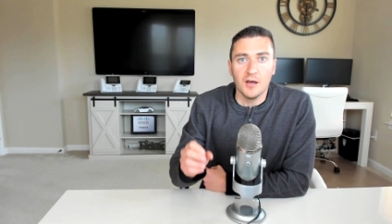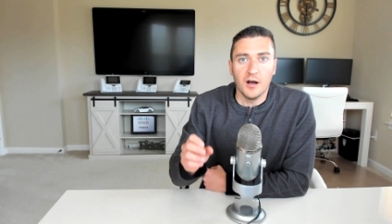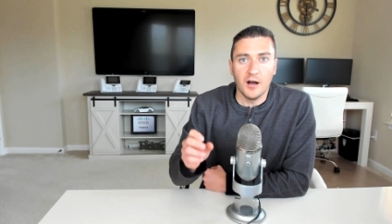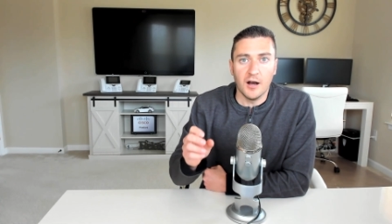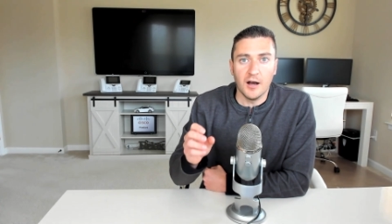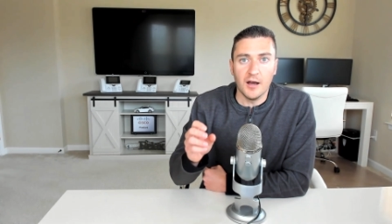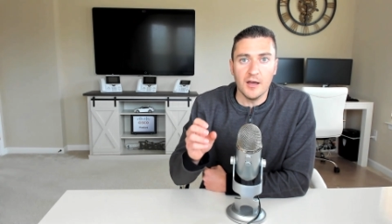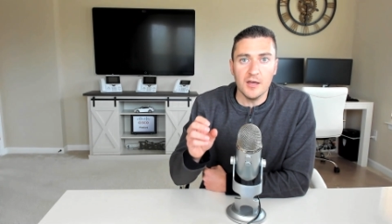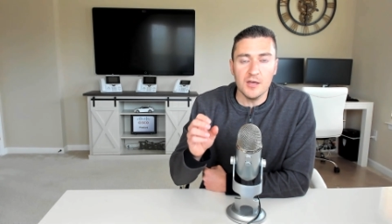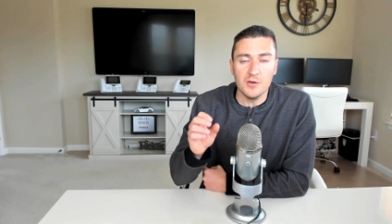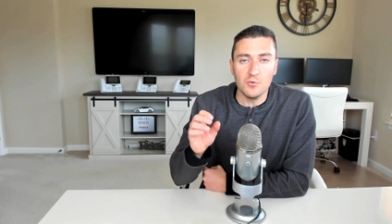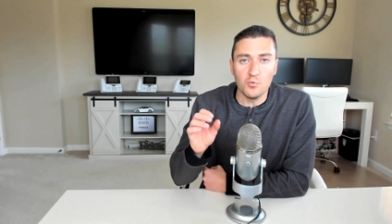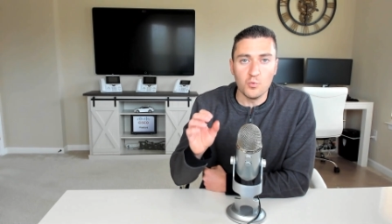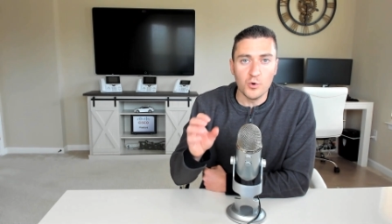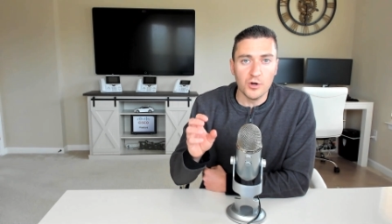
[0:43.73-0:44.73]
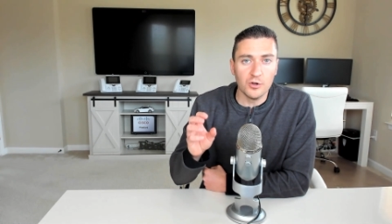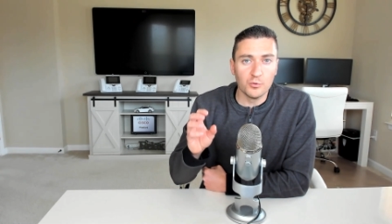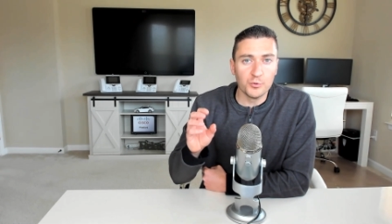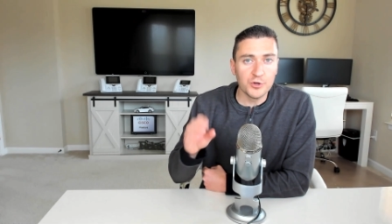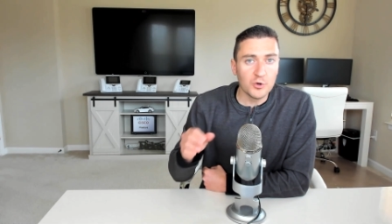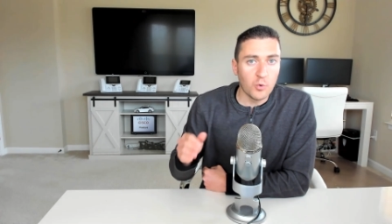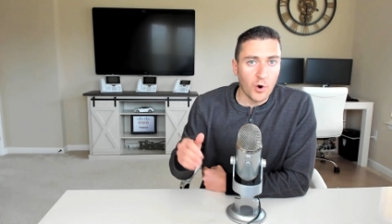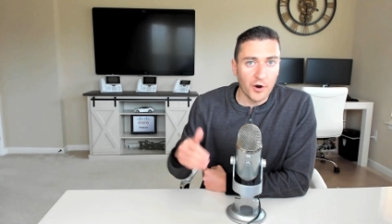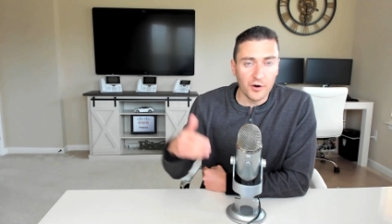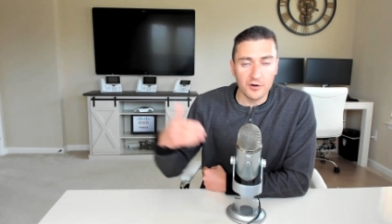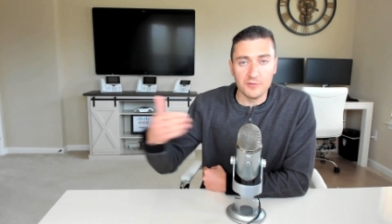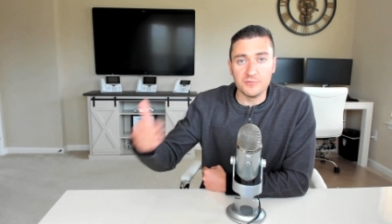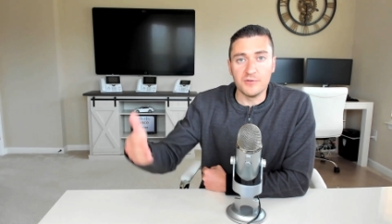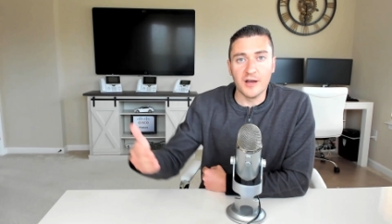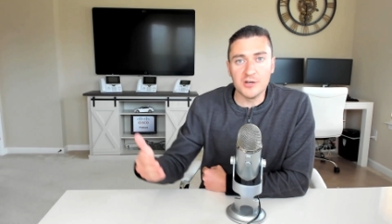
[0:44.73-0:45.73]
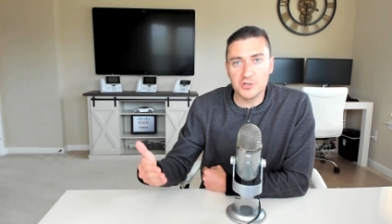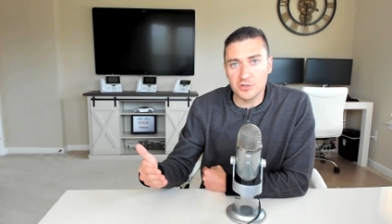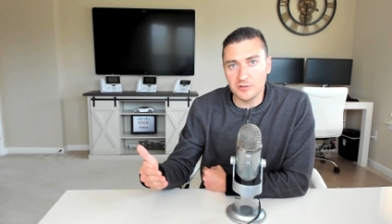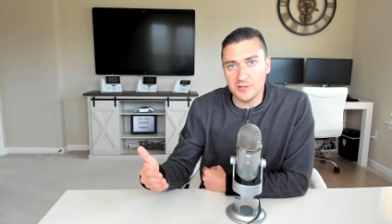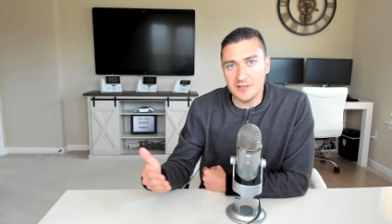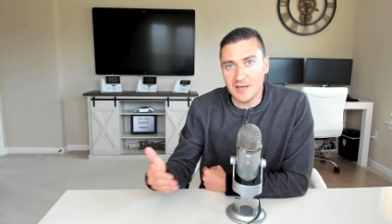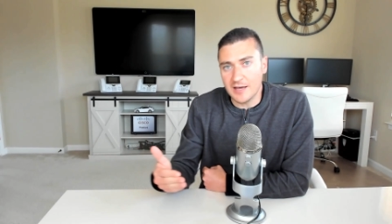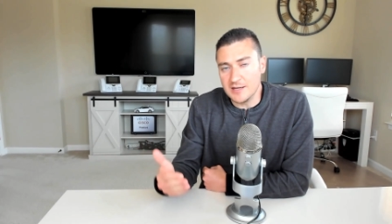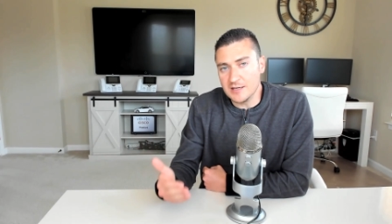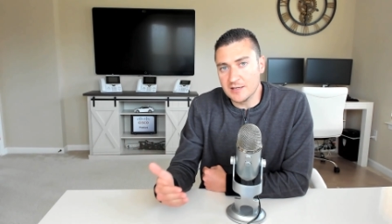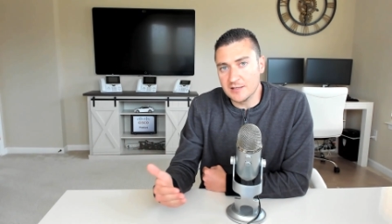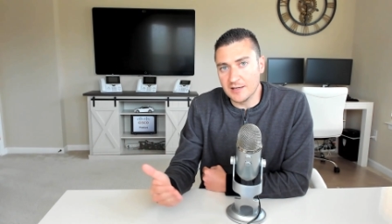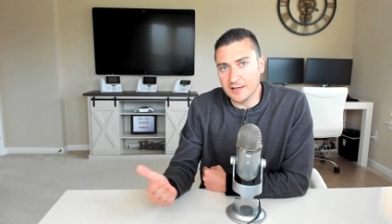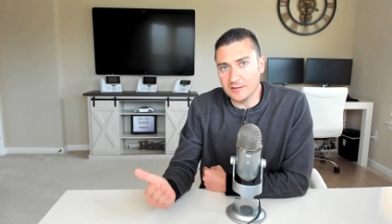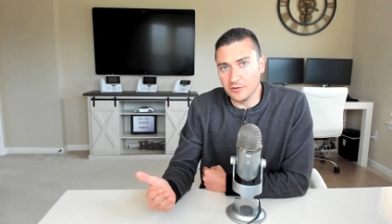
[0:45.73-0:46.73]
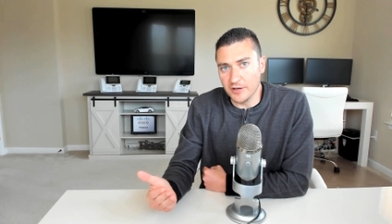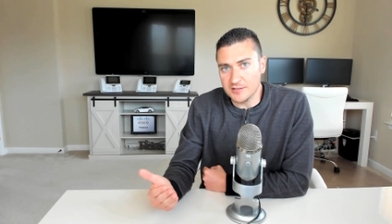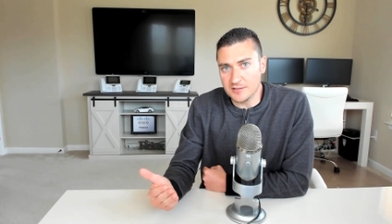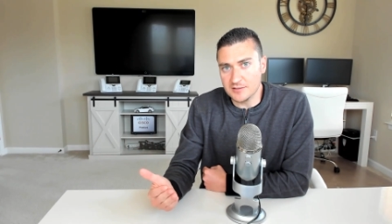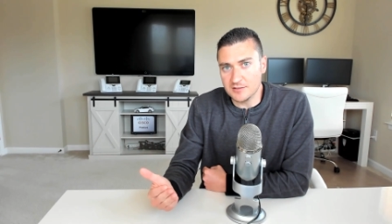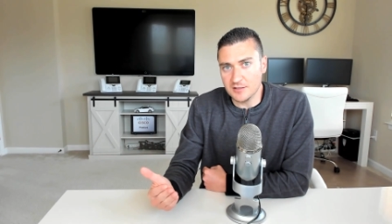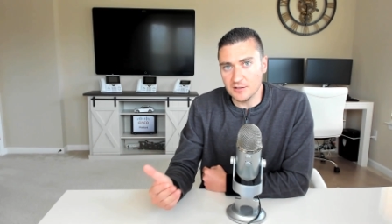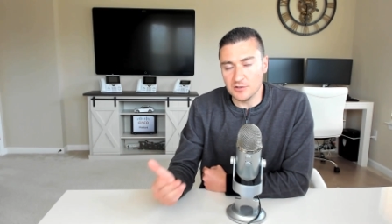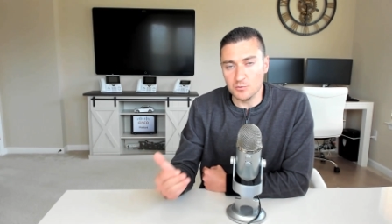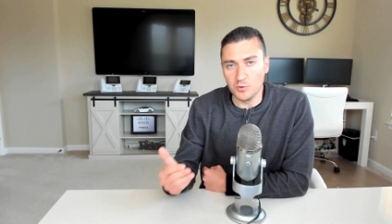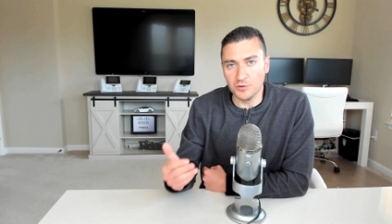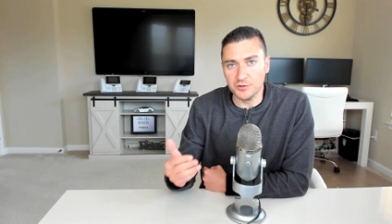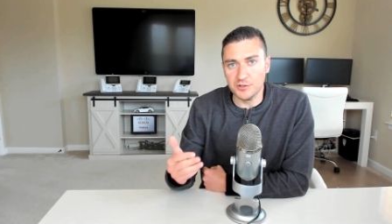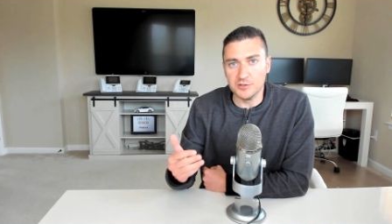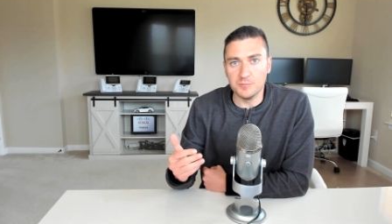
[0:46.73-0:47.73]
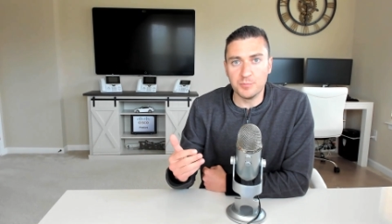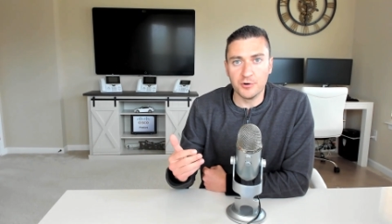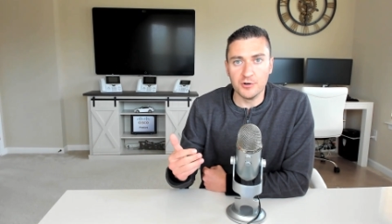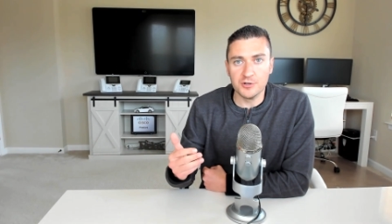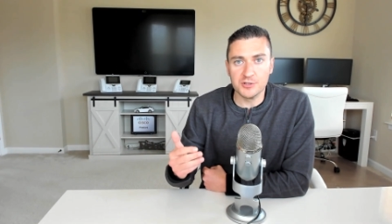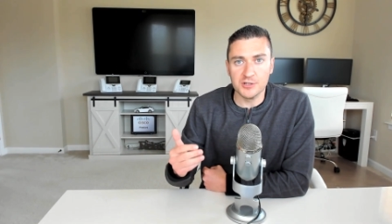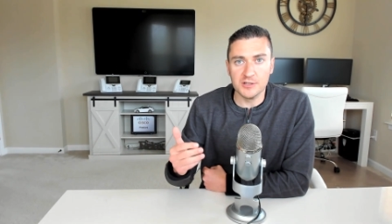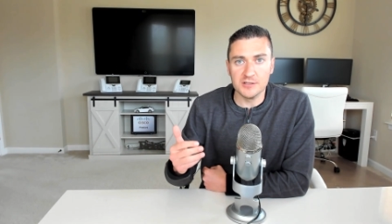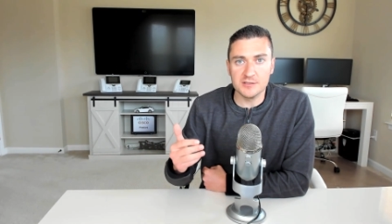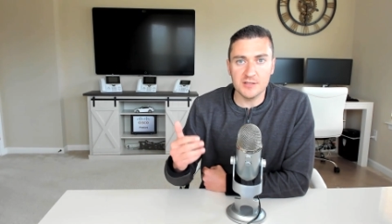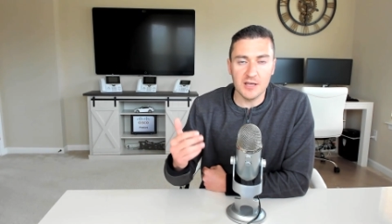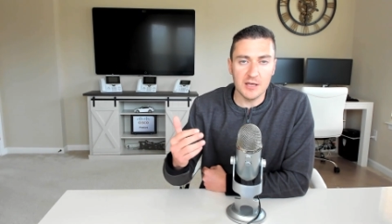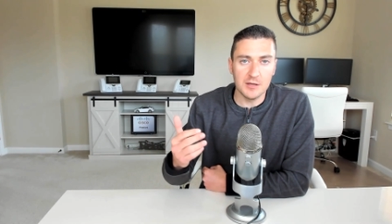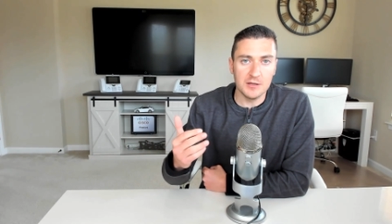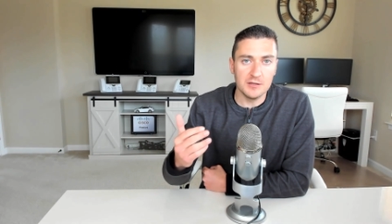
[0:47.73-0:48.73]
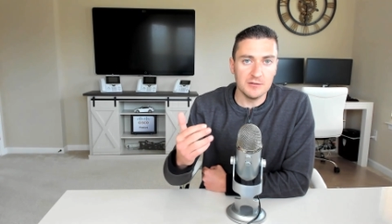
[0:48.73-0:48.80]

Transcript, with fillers: Uh, it will require eventually AnyConnect licensing. You will need to purchase a